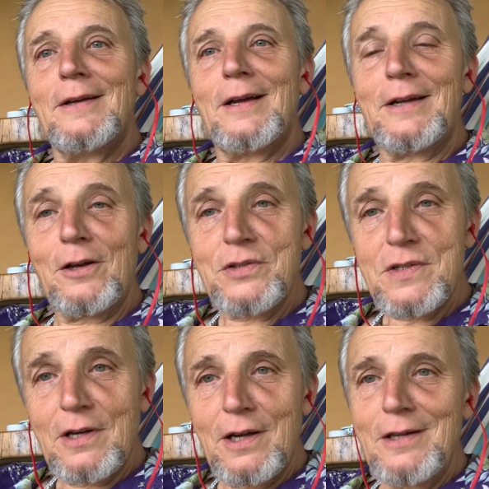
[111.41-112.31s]
and
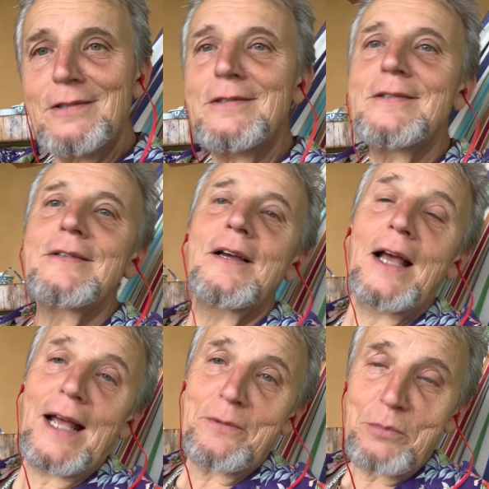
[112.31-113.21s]
outside
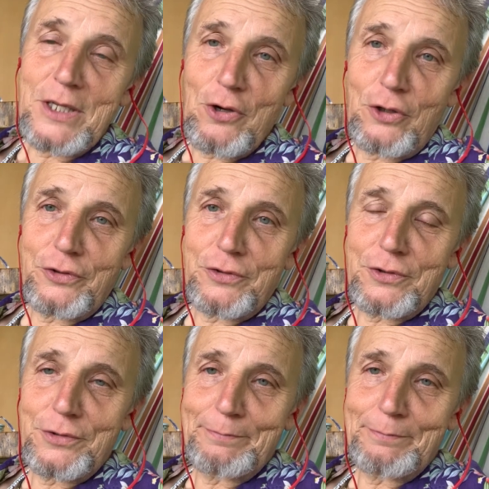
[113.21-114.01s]
and beyond.